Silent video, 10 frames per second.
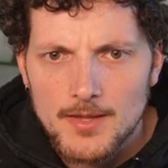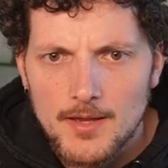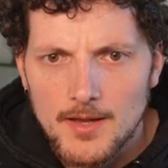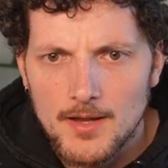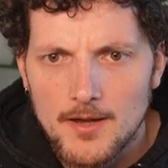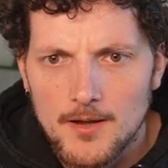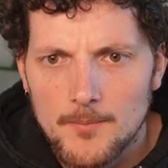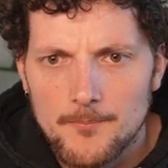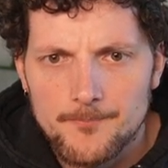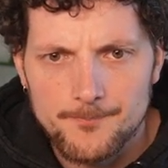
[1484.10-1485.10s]

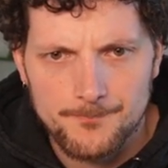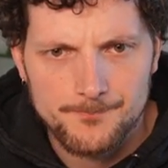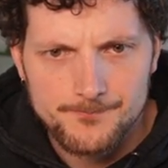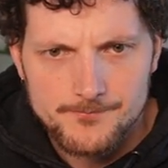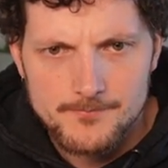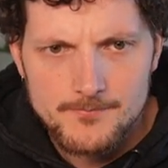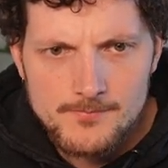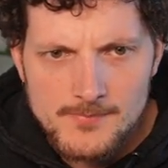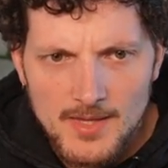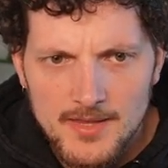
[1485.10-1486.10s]
And
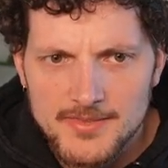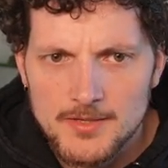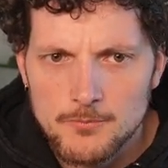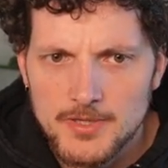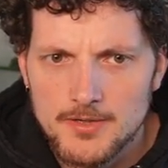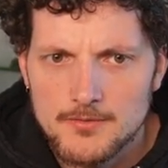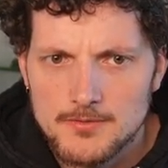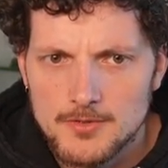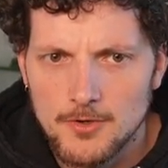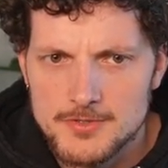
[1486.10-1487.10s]
then we
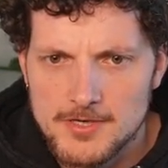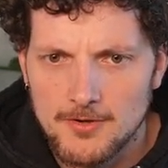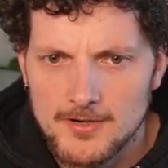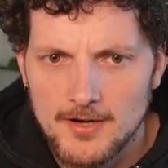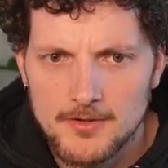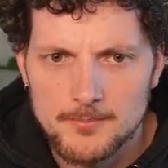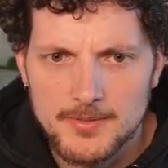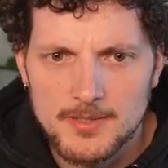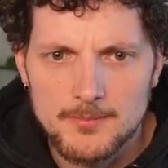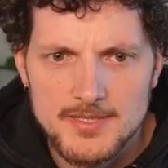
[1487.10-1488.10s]
load our current
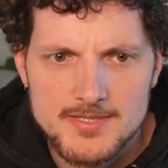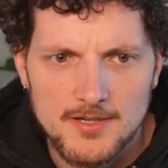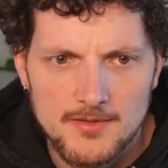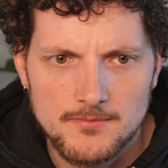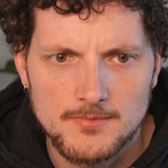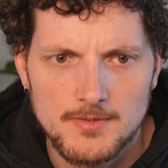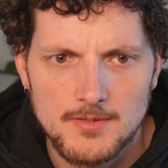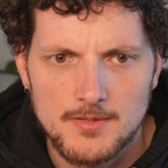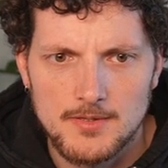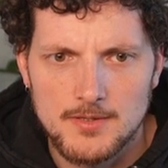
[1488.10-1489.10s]
peak meter.
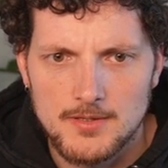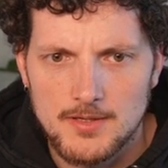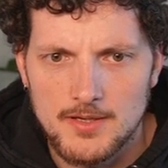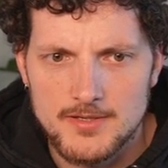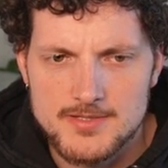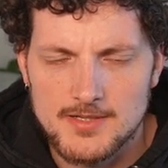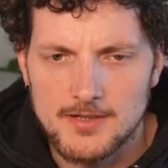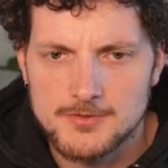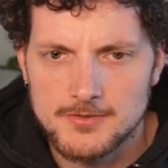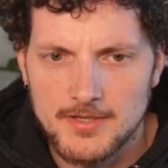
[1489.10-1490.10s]
and
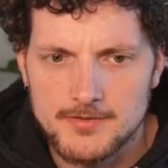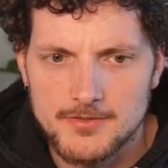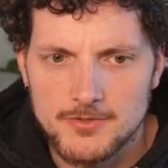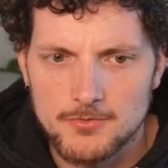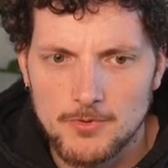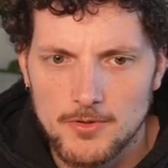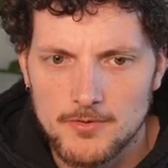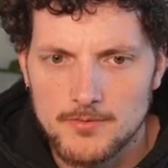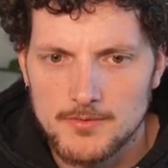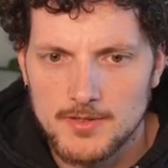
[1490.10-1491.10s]
calculate the new
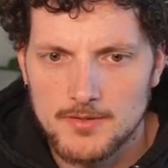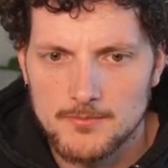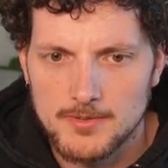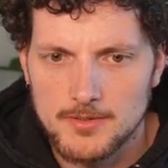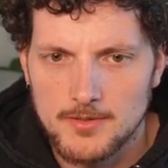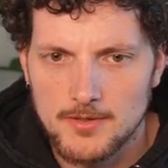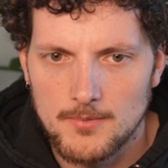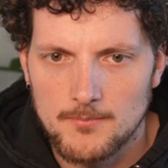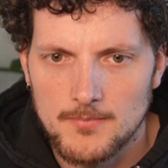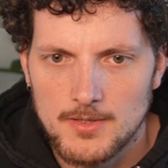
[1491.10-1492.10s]
one. Yeah,
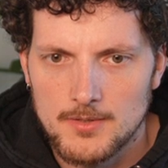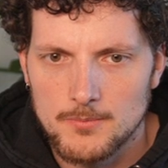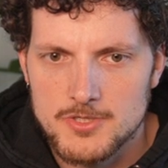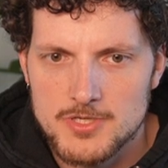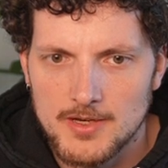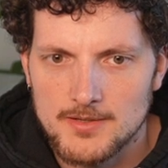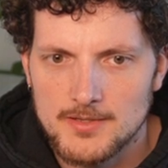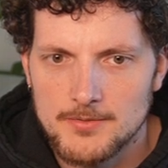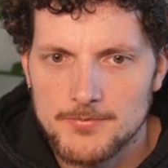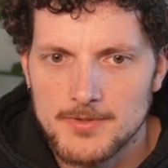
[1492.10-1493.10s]
we check
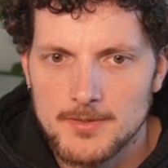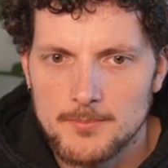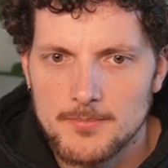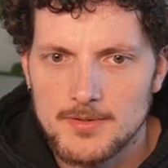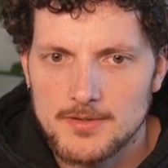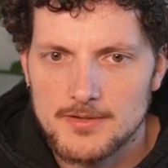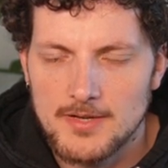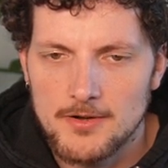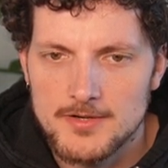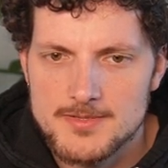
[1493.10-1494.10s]
if the
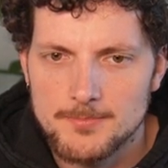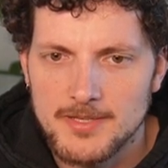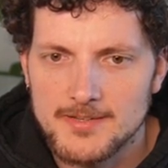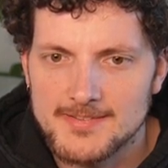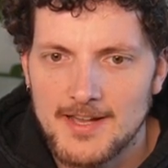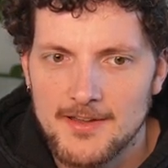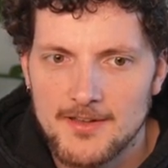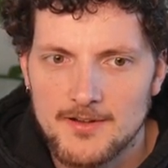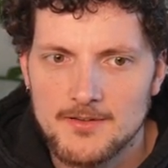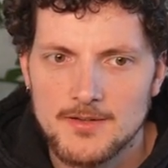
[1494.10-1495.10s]
current peak is
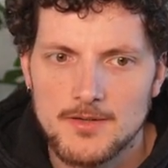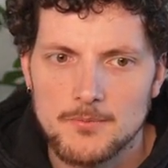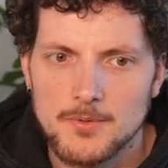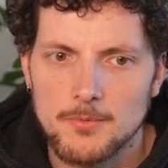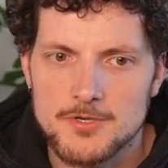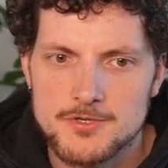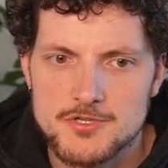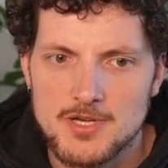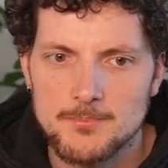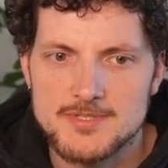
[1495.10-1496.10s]
higher, we want to jump